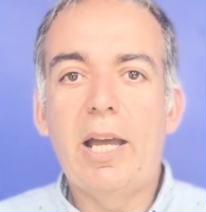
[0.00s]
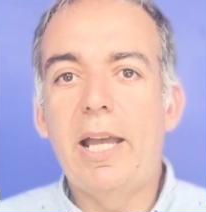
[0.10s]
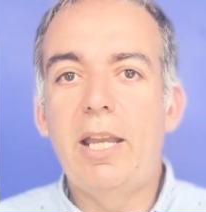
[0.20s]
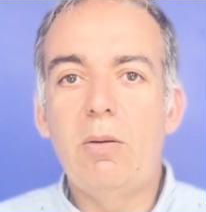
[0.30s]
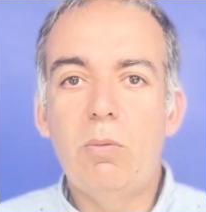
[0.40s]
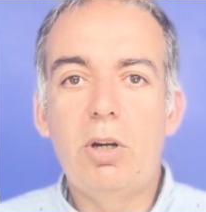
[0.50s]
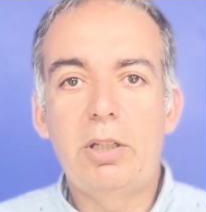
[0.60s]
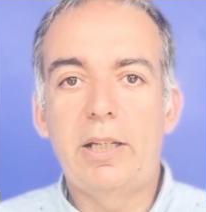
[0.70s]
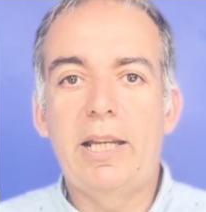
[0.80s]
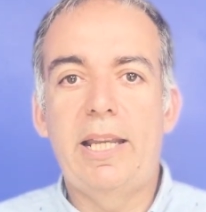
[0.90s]
I
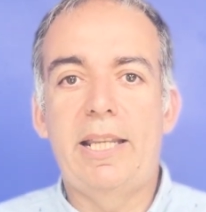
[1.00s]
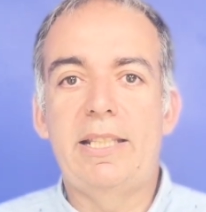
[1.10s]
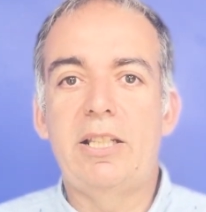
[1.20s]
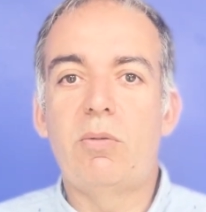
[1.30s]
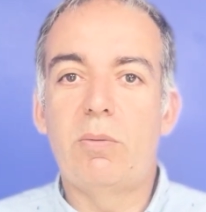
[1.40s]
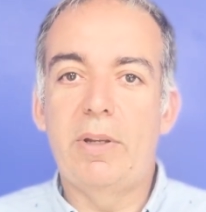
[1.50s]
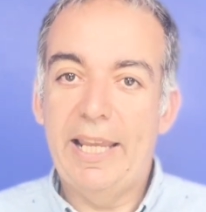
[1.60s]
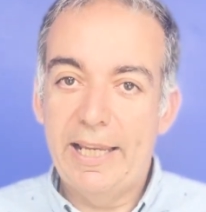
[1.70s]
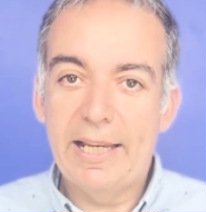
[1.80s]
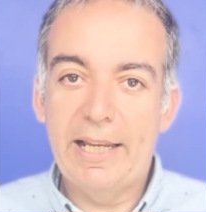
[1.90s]
work in
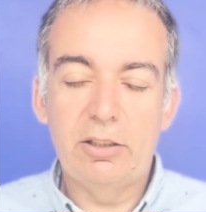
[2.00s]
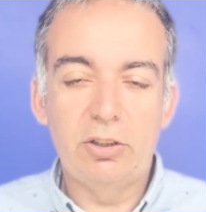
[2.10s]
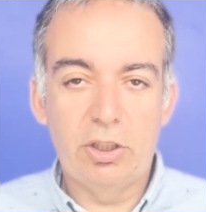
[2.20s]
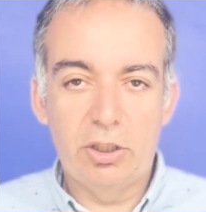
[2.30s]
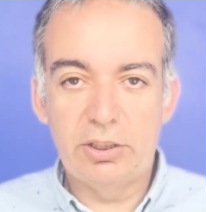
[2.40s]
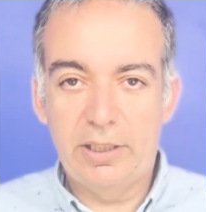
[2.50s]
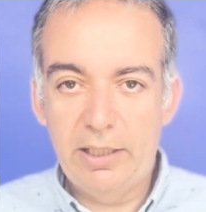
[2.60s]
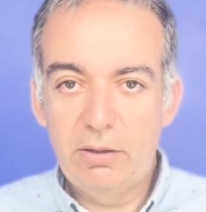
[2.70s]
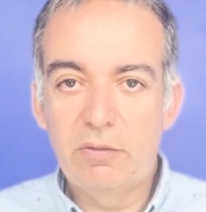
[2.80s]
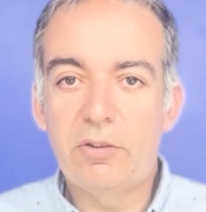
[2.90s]

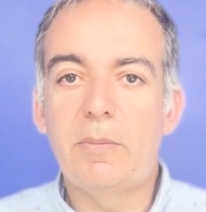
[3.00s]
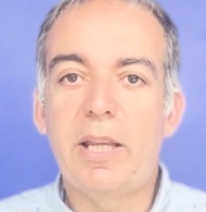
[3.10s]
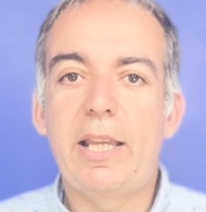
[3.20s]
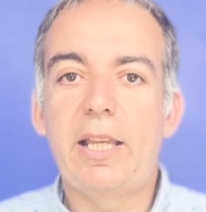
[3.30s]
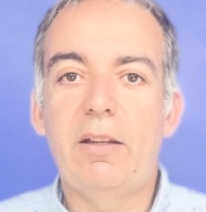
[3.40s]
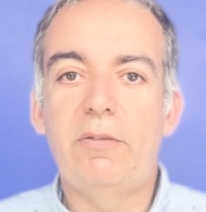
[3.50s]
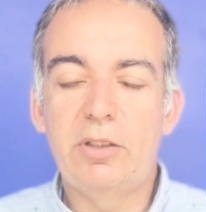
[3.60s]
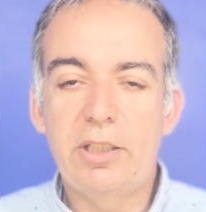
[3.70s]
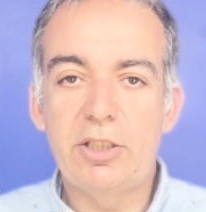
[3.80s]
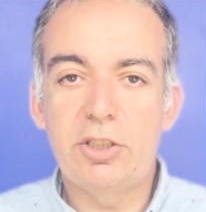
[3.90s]
Ecca.Edu from ECCA
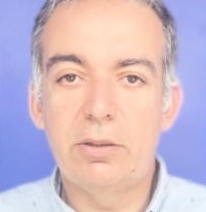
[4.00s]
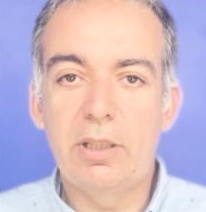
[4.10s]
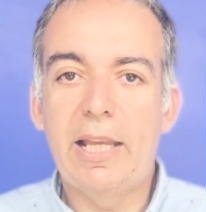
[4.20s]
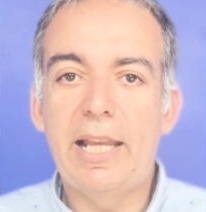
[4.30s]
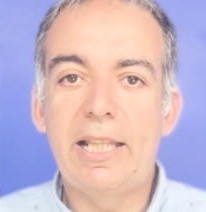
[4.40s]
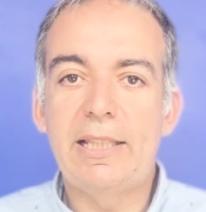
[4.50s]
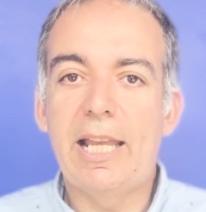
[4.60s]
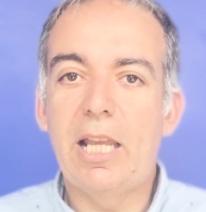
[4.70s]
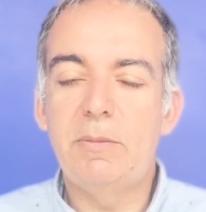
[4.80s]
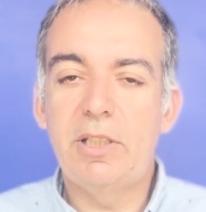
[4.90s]
Foundation
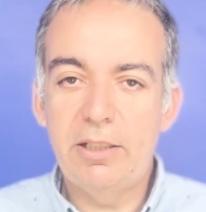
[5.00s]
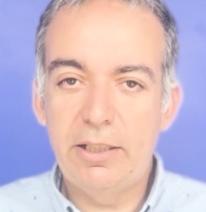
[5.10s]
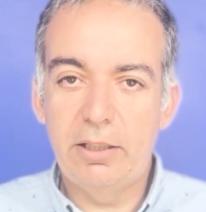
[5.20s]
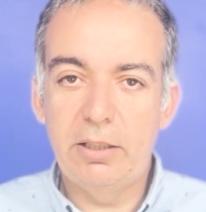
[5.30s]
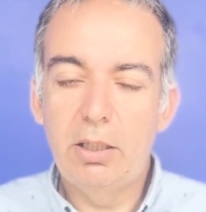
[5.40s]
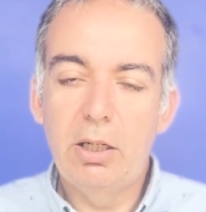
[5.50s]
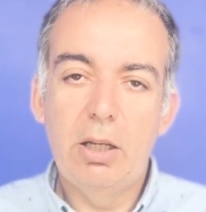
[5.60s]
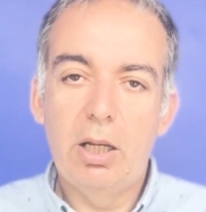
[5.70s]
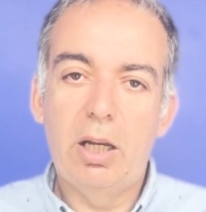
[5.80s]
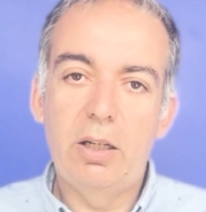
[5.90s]
and I'm the leader
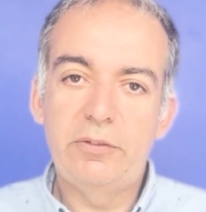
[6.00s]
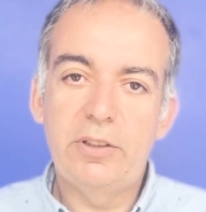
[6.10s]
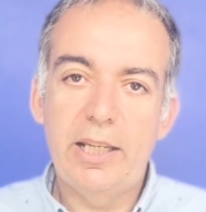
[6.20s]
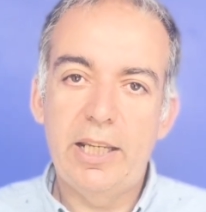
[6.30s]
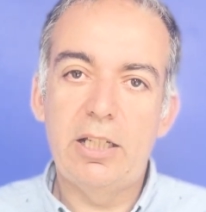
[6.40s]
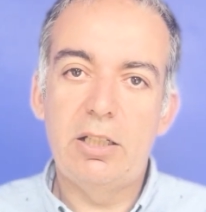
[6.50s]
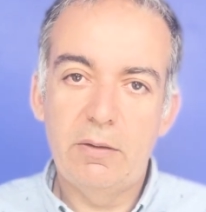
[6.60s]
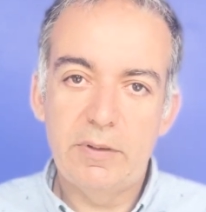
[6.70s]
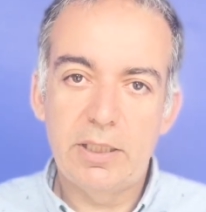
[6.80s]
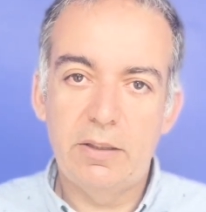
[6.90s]
of the
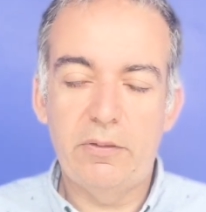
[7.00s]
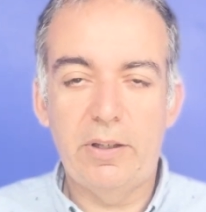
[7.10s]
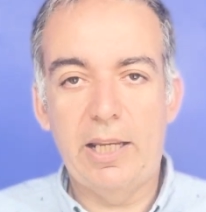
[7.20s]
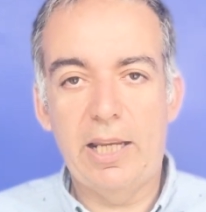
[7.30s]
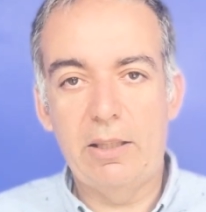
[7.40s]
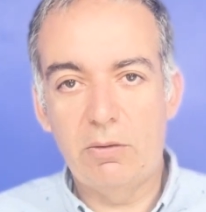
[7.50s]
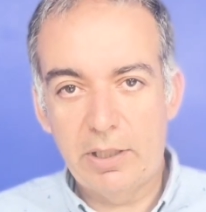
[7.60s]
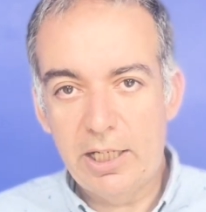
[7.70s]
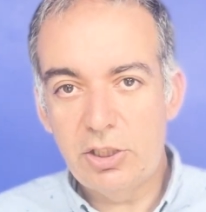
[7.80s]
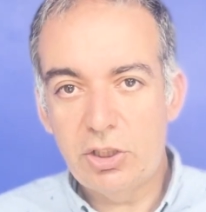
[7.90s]
Innovative
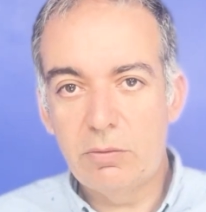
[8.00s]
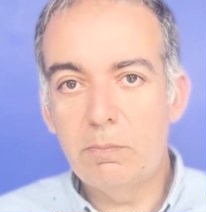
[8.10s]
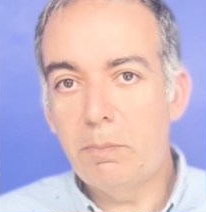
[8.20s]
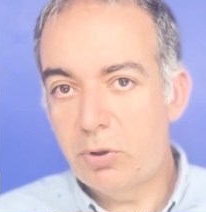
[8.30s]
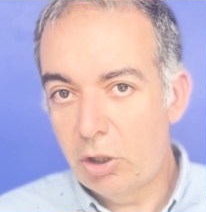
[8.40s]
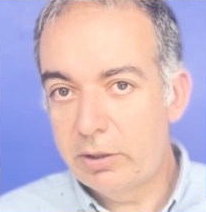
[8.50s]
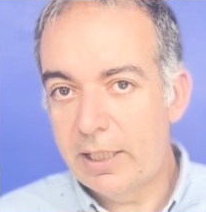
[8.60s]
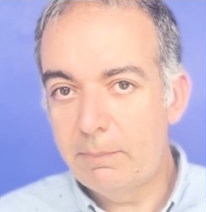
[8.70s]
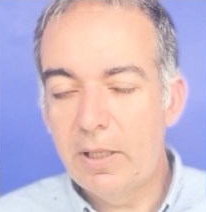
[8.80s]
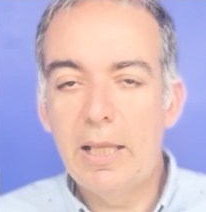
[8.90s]
Education
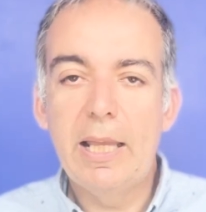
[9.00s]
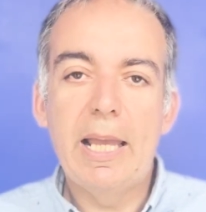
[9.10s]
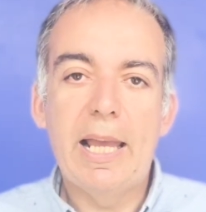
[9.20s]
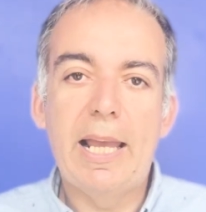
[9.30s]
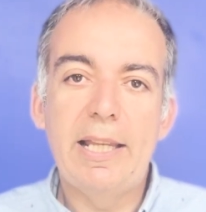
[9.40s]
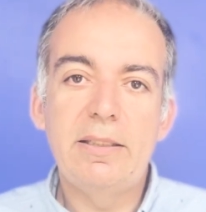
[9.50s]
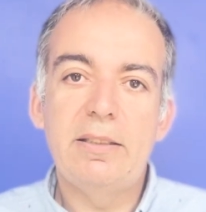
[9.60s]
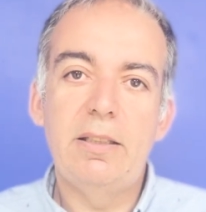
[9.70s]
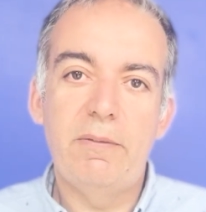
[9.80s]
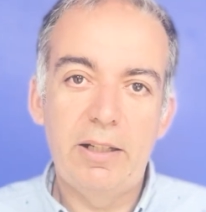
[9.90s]
Program
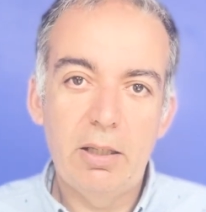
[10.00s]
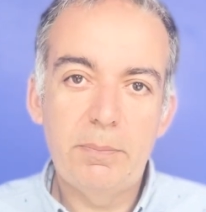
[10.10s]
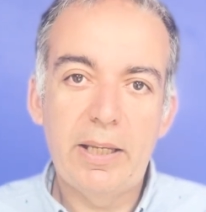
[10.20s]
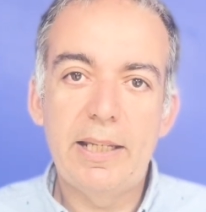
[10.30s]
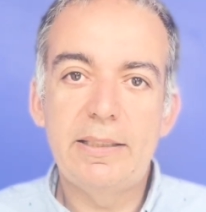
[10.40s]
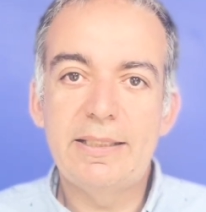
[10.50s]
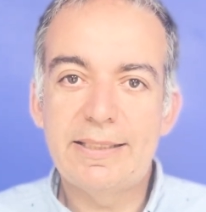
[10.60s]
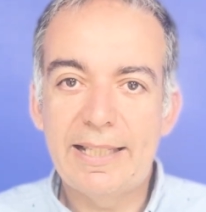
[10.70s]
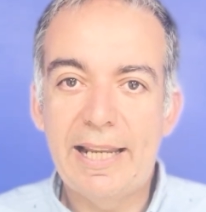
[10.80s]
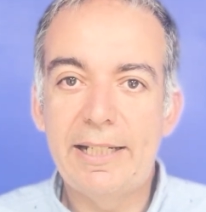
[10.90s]
and develop and
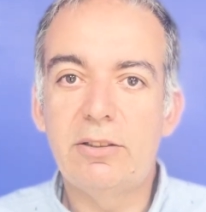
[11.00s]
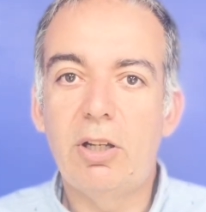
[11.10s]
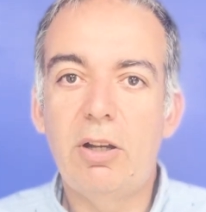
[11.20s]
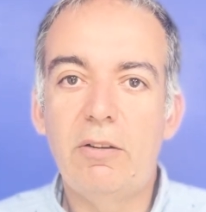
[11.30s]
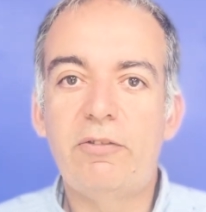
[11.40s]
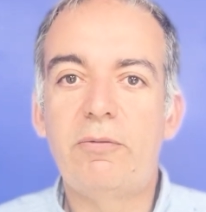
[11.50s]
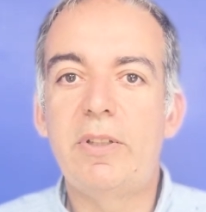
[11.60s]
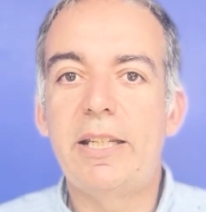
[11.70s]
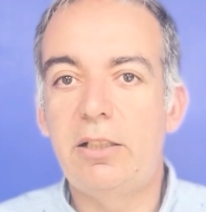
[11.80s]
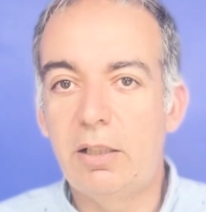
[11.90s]
design of
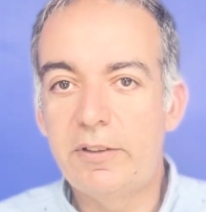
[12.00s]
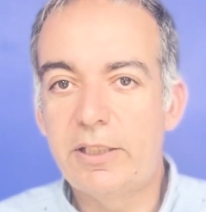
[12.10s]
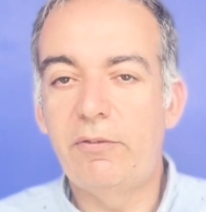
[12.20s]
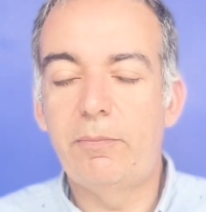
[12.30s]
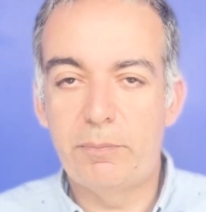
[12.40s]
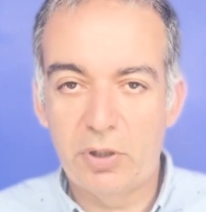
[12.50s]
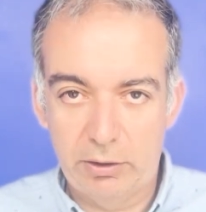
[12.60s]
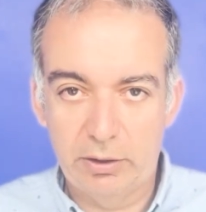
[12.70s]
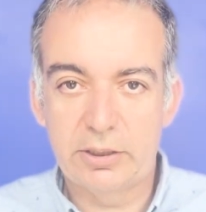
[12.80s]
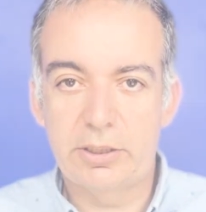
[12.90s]
innovative
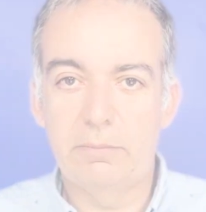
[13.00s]
products.